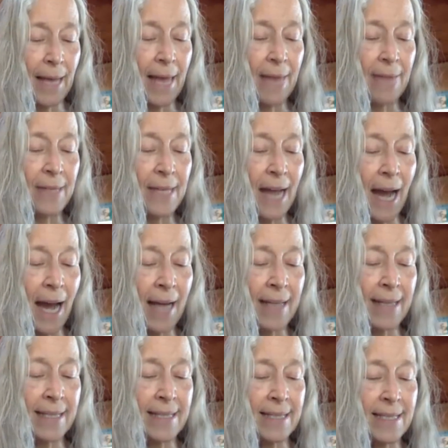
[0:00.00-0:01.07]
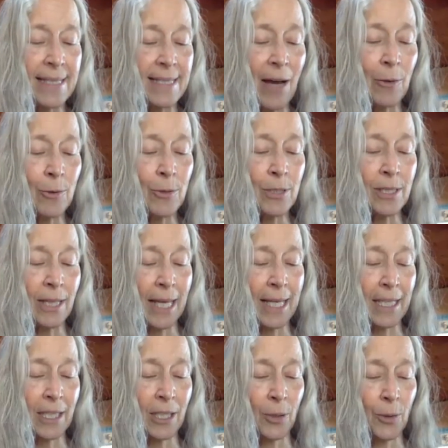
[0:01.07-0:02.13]
and the eye that sounds
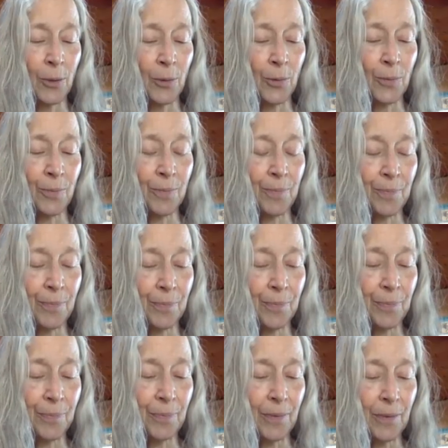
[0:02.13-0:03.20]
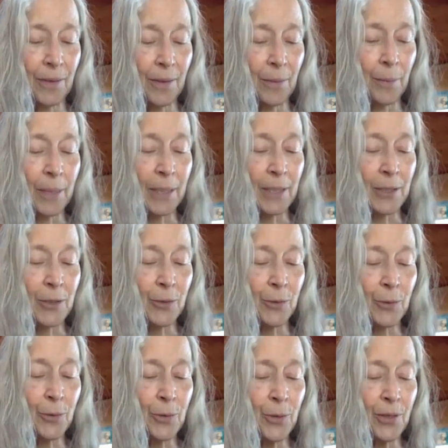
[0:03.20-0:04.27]
like you but in
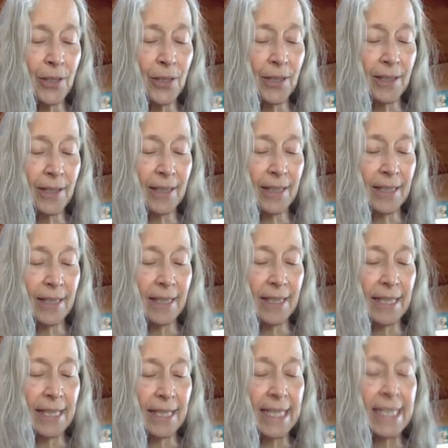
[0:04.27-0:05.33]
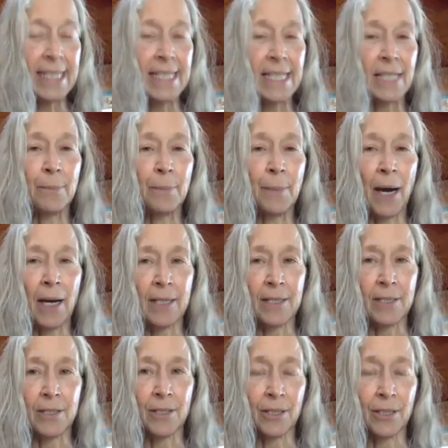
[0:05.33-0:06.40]
truth, it is an
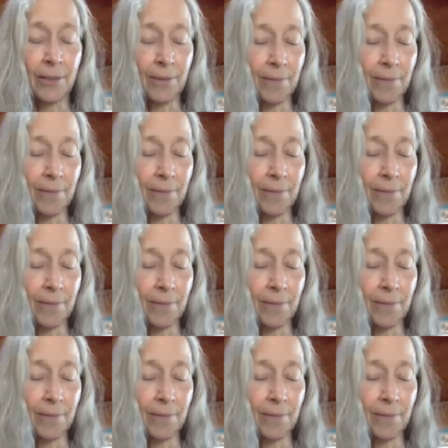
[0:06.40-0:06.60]
impostor.